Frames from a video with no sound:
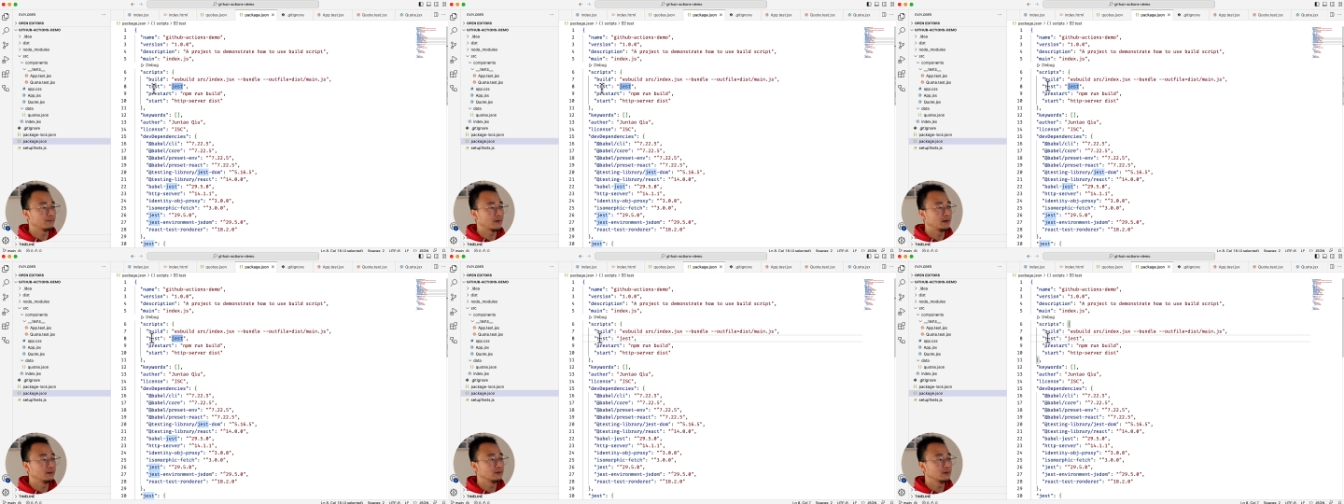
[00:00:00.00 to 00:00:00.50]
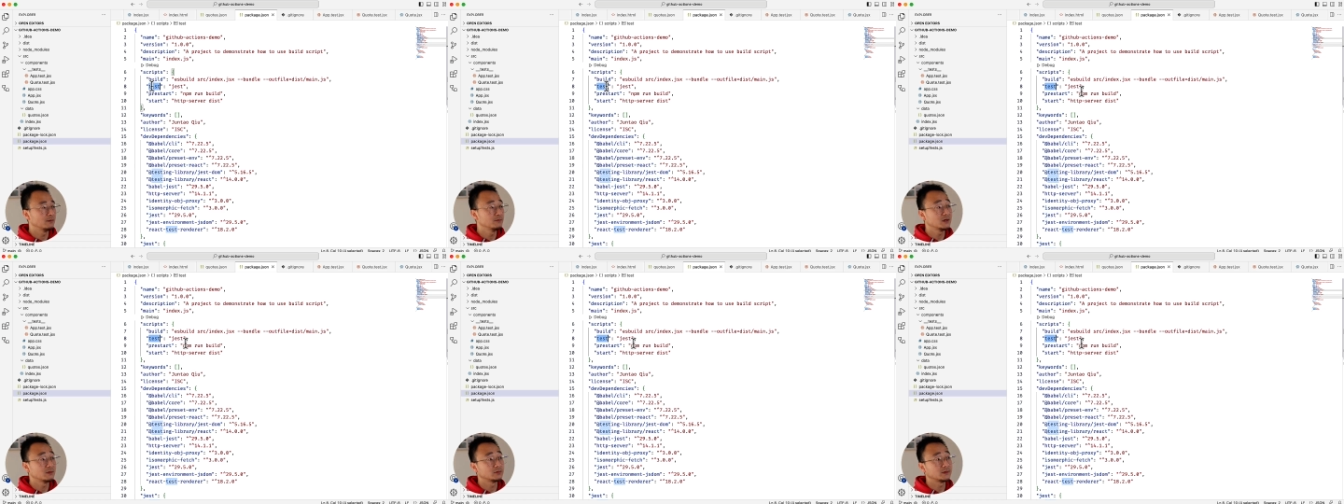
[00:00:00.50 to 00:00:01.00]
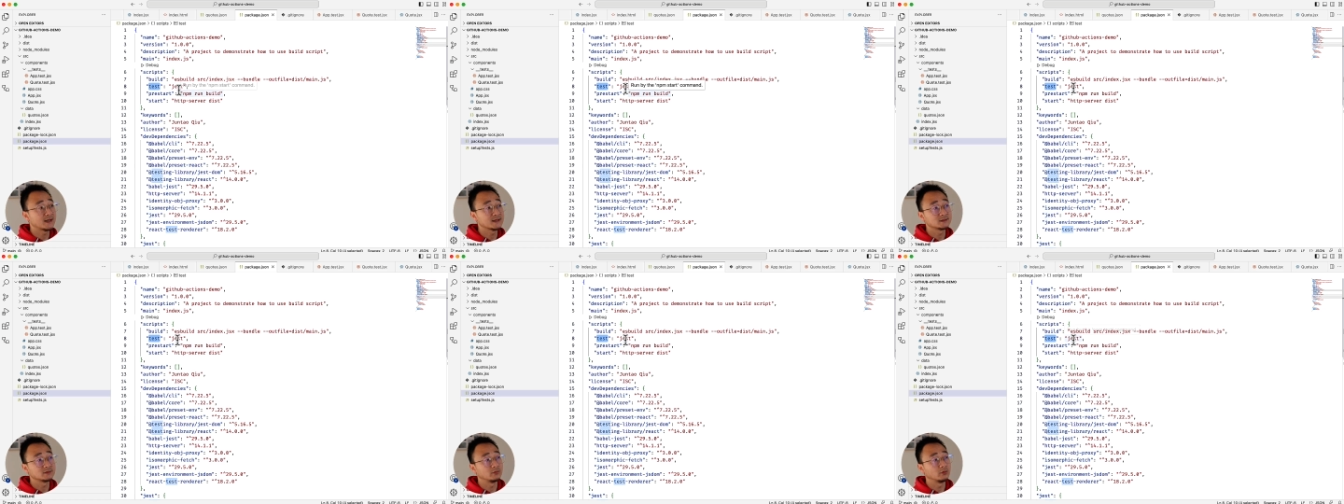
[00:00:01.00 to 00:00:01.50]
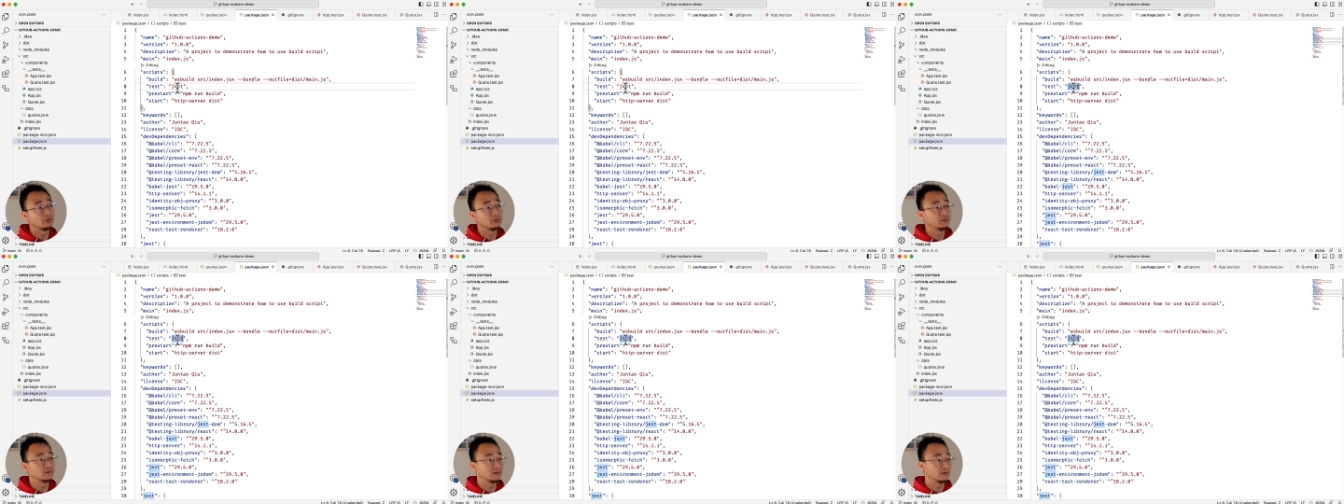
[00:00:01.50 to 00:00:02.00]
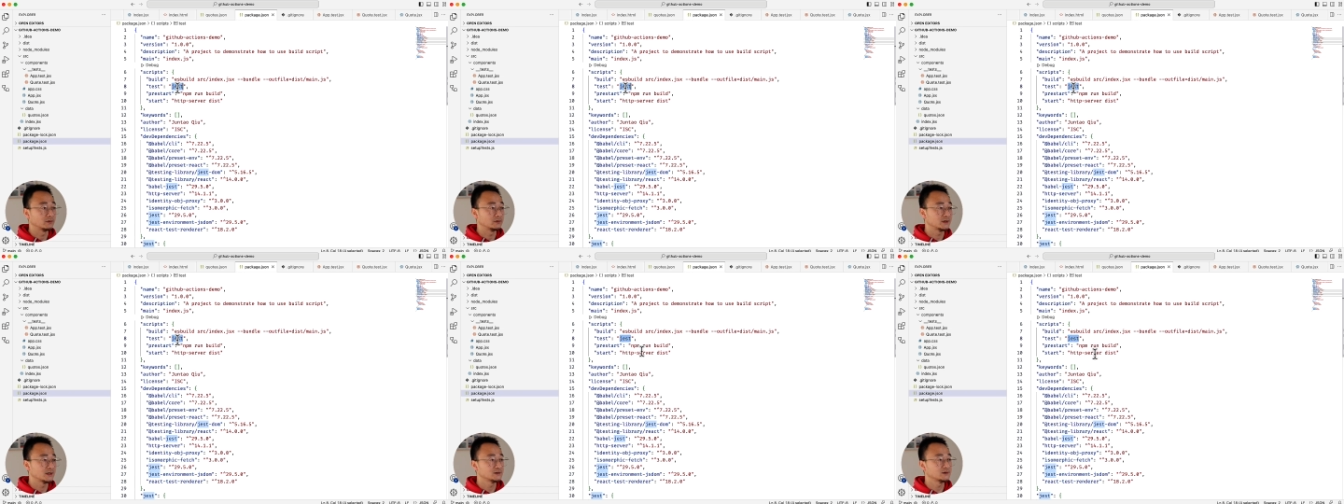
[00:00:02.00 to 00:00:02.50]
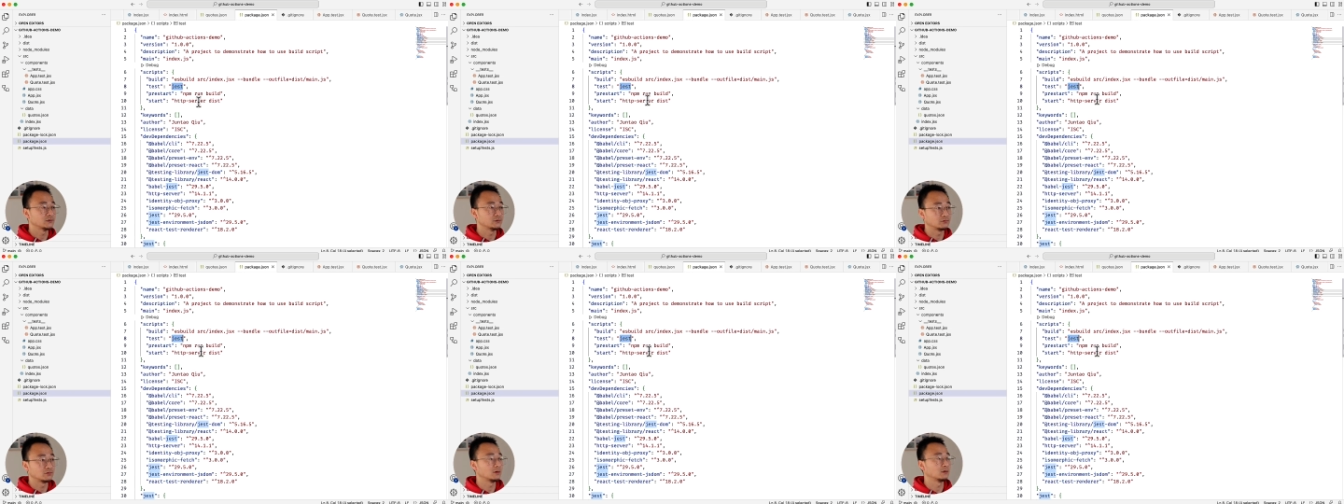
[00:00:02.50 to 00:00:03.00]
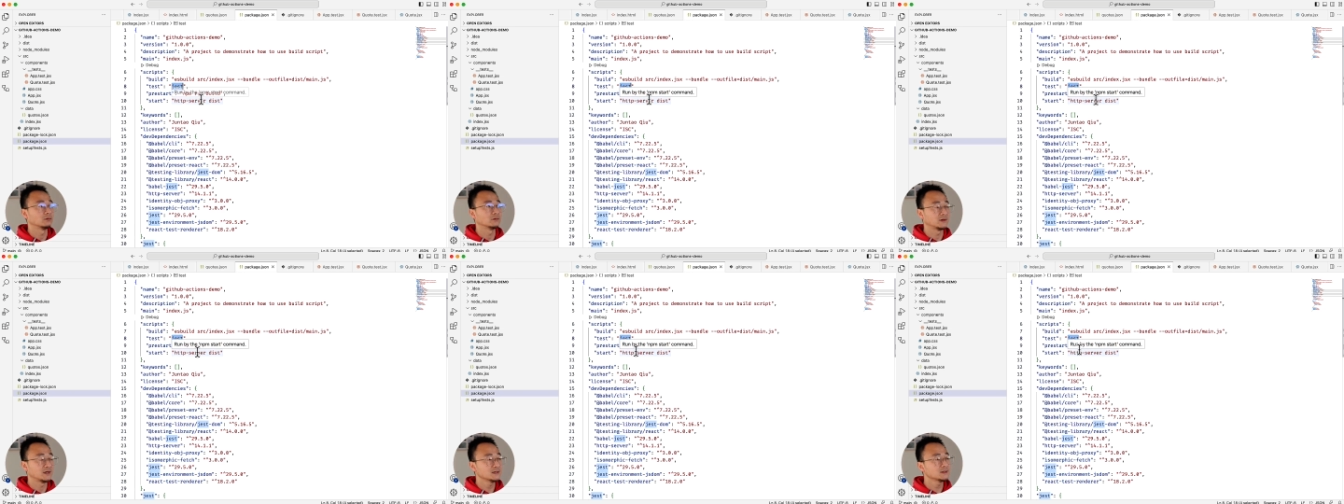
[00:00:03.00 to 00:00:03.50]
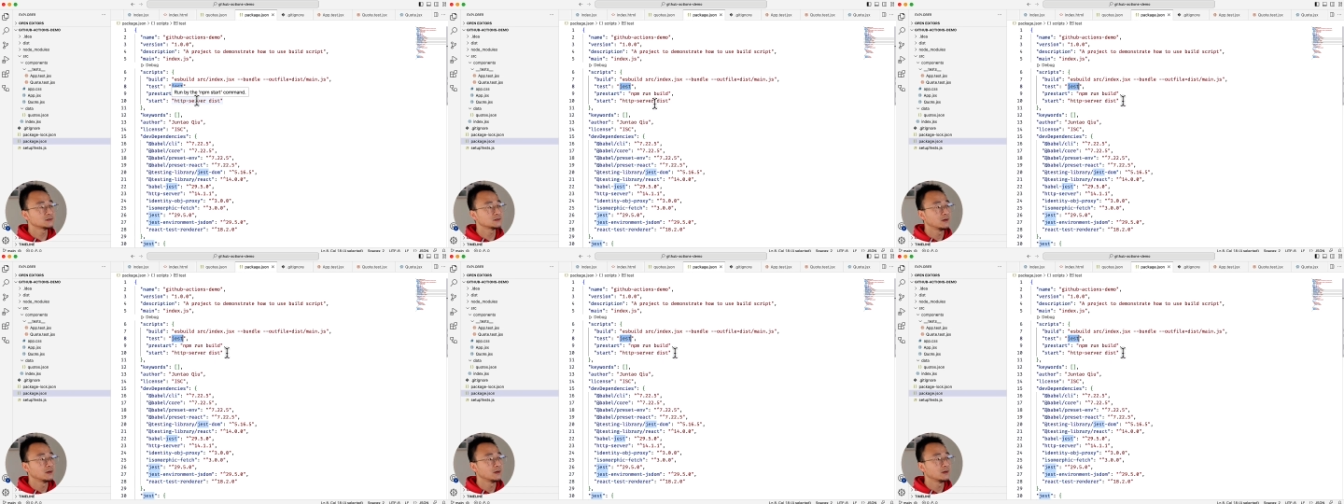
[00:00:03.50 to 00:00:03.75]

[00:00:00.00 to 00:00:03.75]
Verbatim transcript: And the npm test will use the Jest to run all the tests,